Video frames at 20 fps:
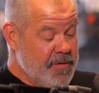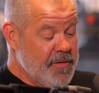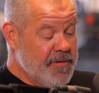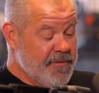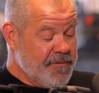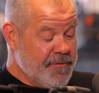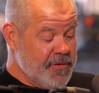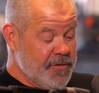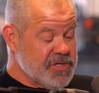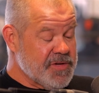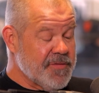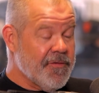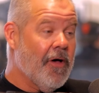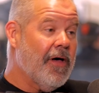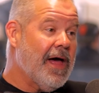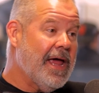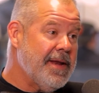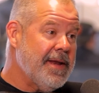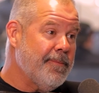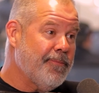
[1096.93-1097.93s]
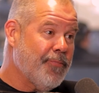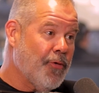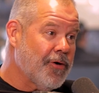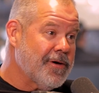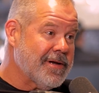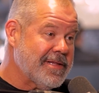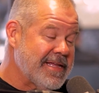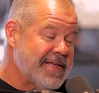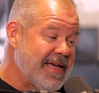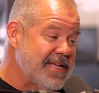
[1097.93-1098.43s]
first of all, and
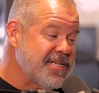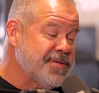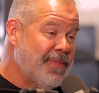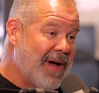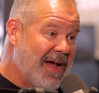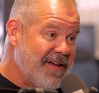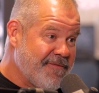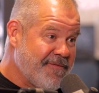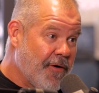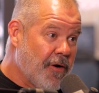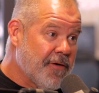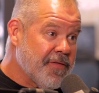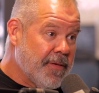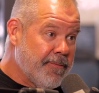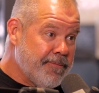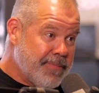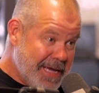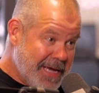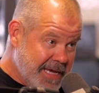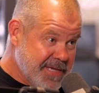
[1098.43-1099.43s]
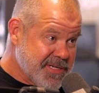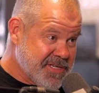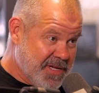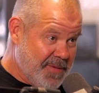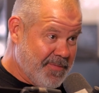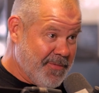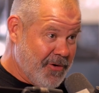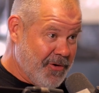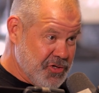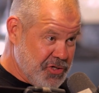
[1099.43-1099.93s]
importantly, it's by far the biggest
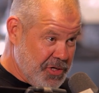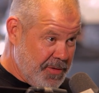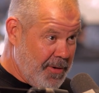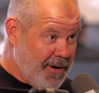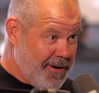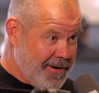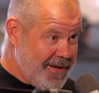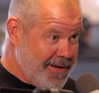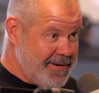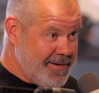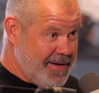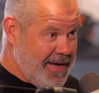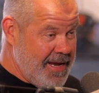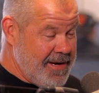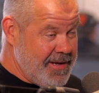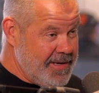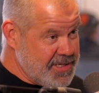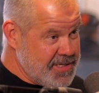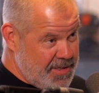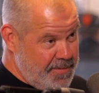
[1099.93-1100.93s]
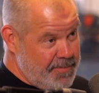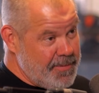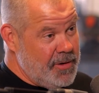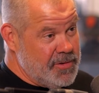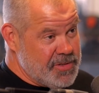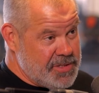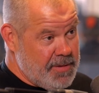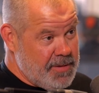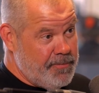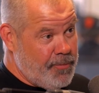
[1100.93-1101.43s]
emerging market, and it's the
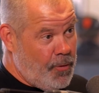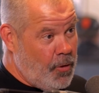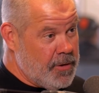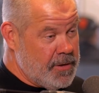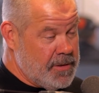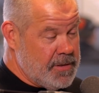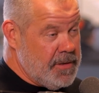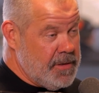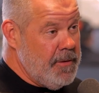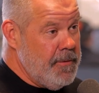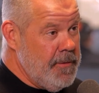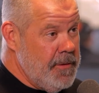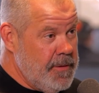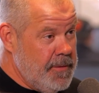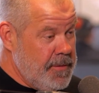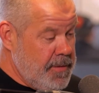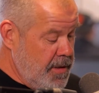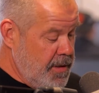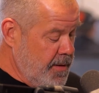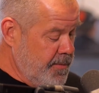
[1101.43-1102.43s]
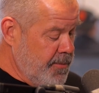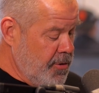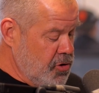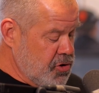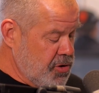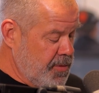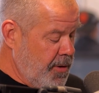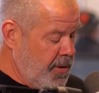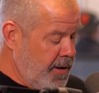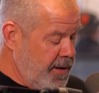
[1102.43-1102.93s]
most important
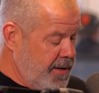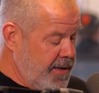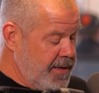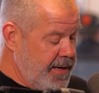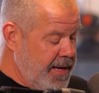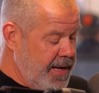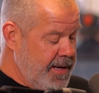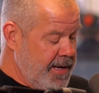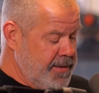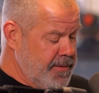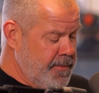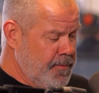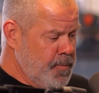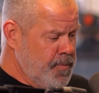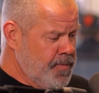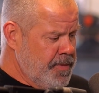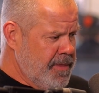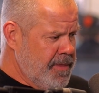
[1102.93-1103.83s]
emerging market. And